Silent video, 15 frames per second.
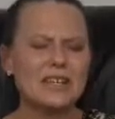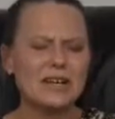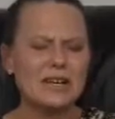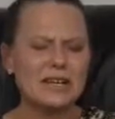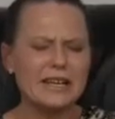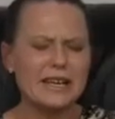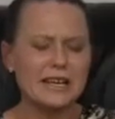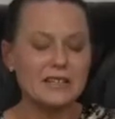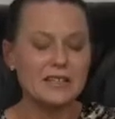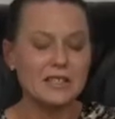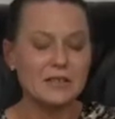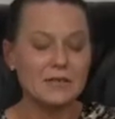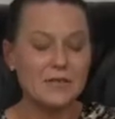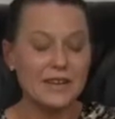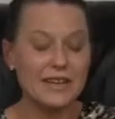
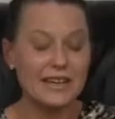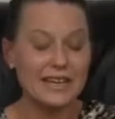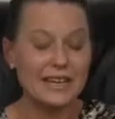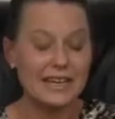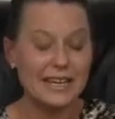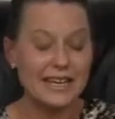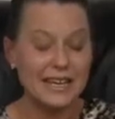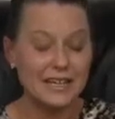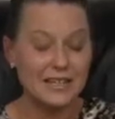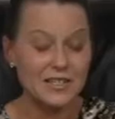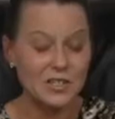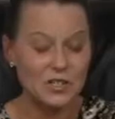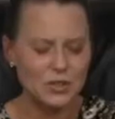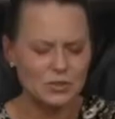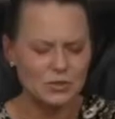collective healings
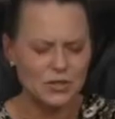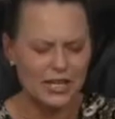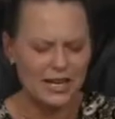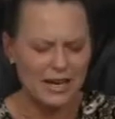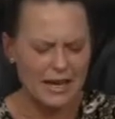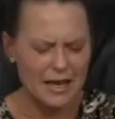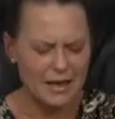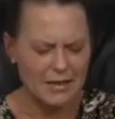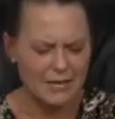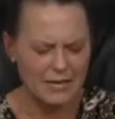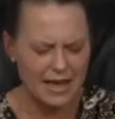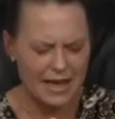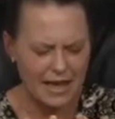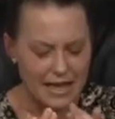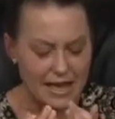
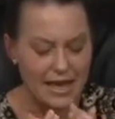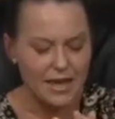together.